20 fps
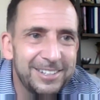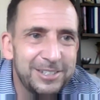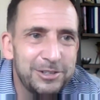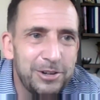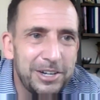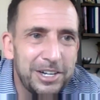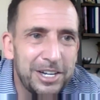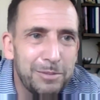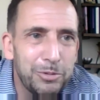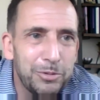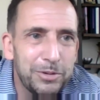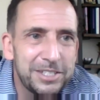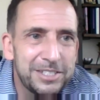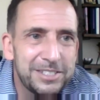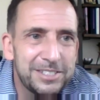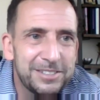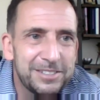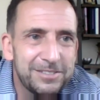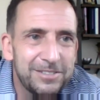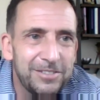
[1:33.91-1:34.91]
joined a couple of
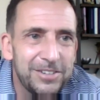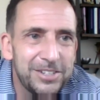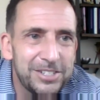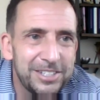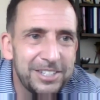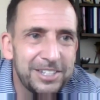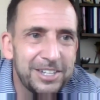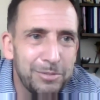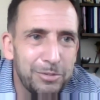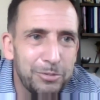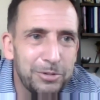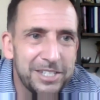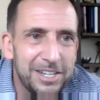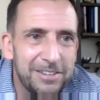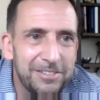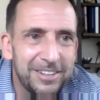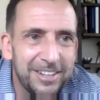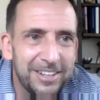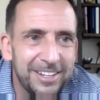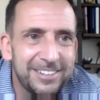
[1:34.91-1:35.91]
weeks officially a couple of weeks
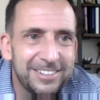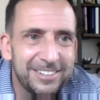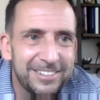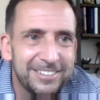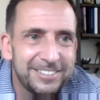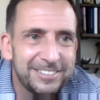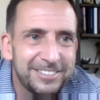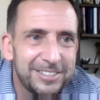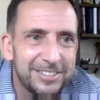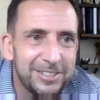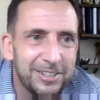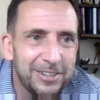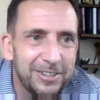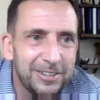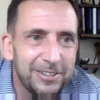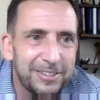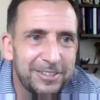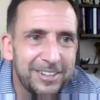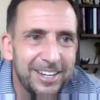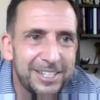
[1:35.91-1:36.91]
after that.
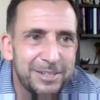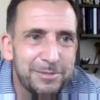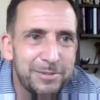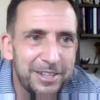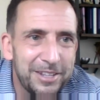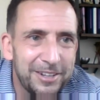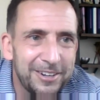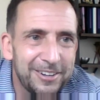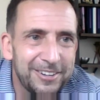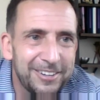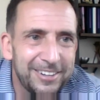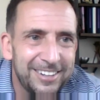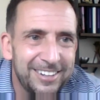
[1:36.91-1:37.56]
So got to be there at